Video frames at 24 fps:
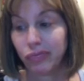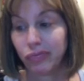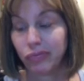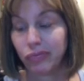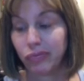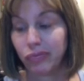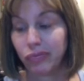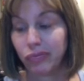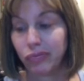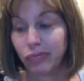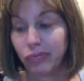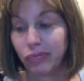
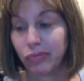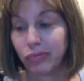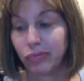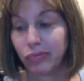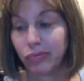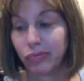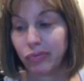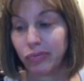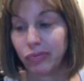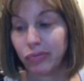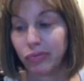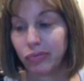
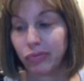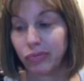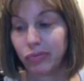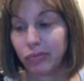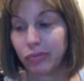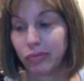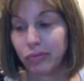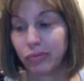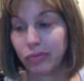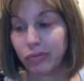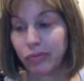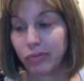
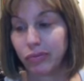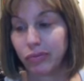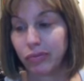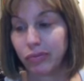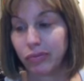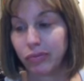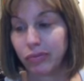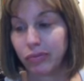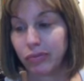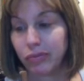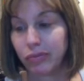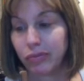
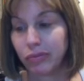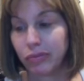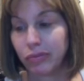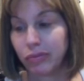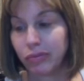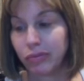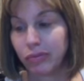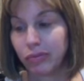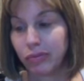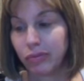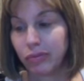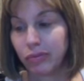
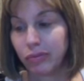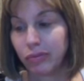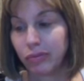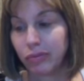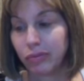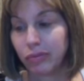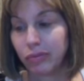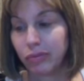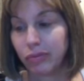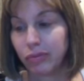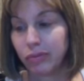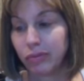
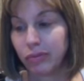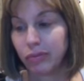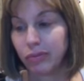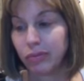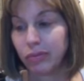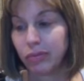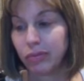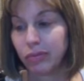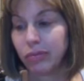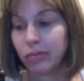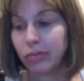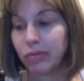
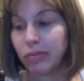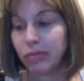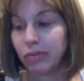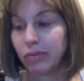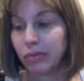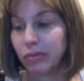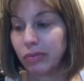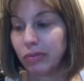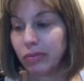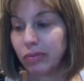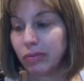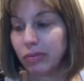
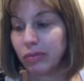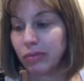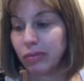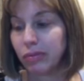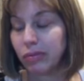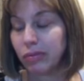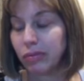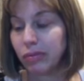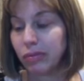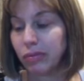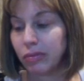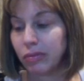
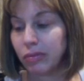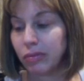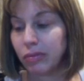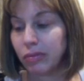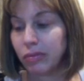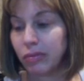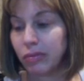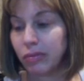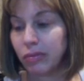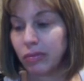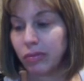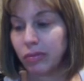
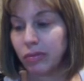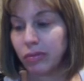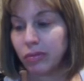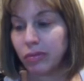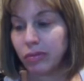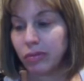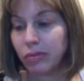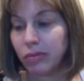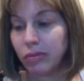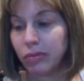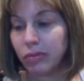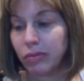
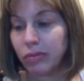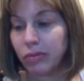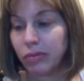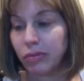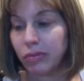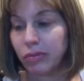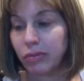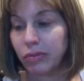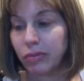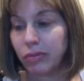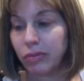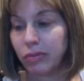
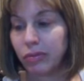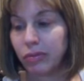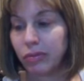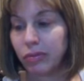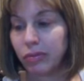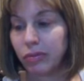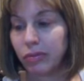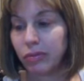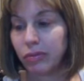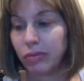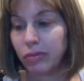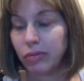
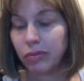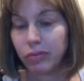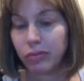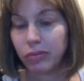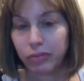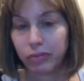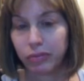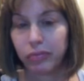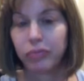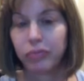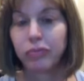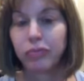
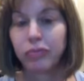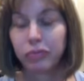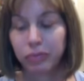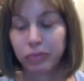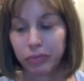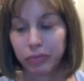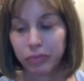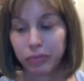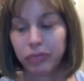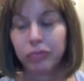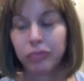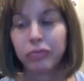
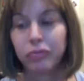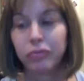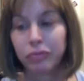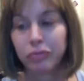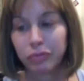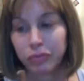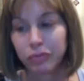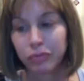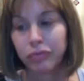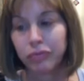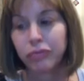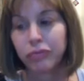This person isn't speaking.